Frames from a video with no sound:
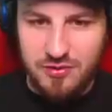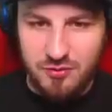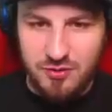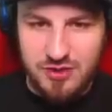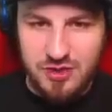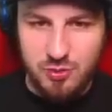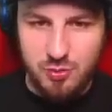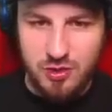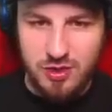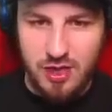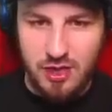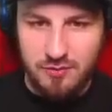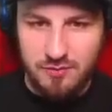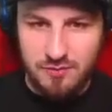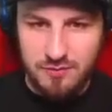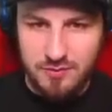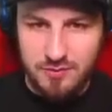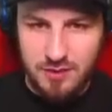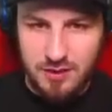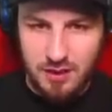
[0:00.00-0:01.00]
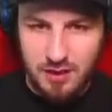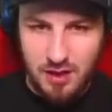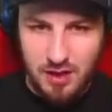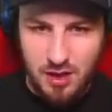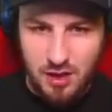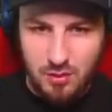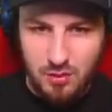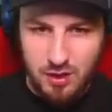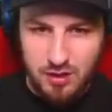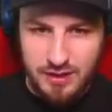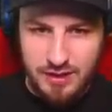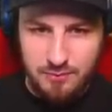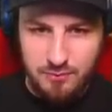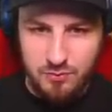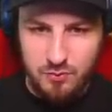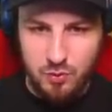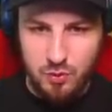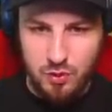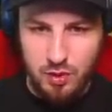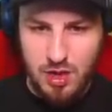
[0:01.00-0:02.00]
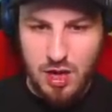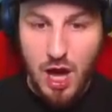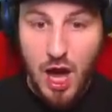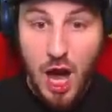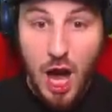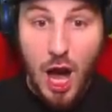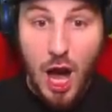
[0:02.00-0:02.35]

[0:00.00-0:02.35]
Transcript: right, 3, 2, 1, go. Oh, okay. Oh!